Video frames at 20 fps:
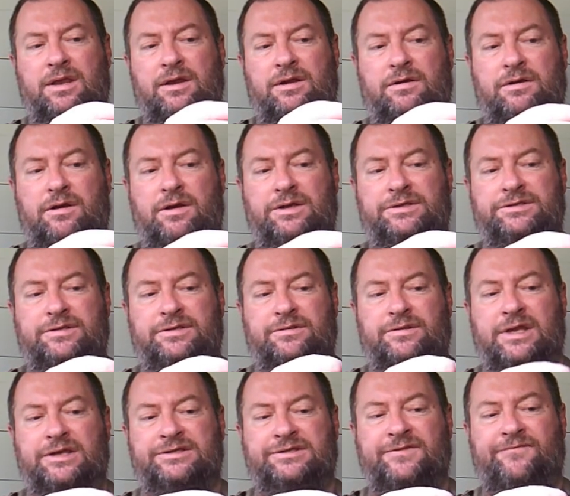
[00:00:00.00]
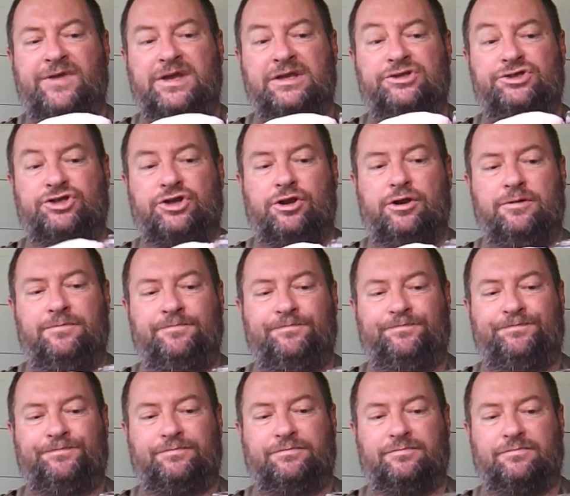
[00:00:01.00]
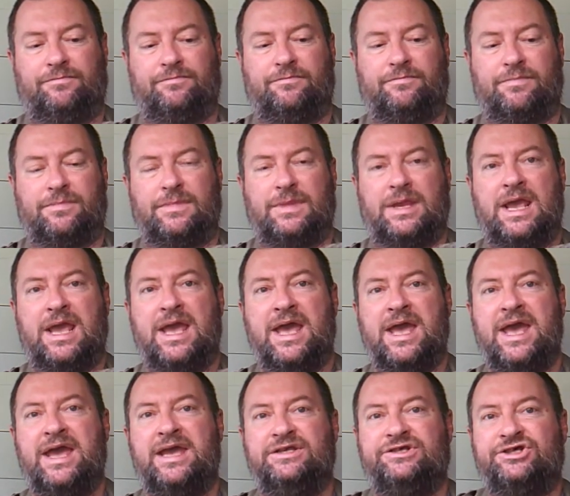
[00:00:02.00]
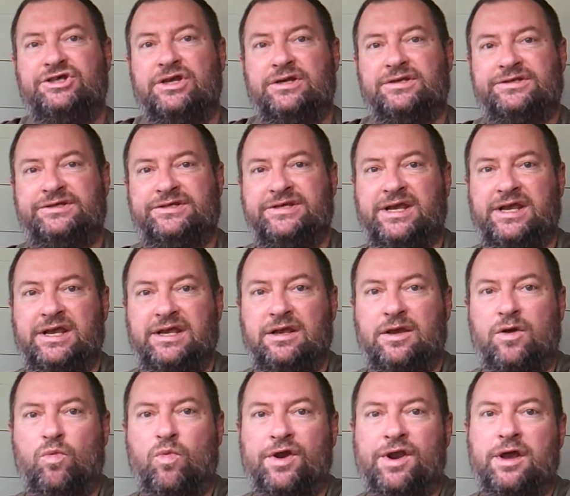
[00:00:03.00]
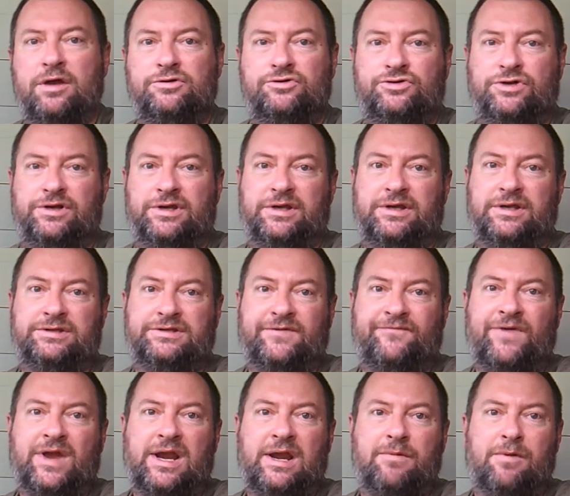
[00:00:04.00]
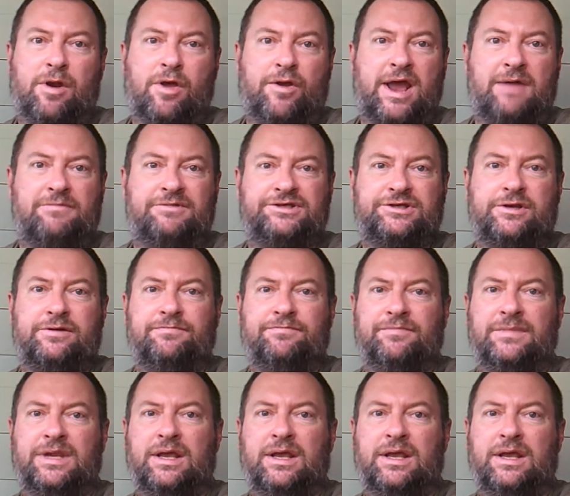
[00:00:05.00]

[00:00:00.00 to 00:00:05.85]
Right, that's the Victure HC100. It's available on Amazon.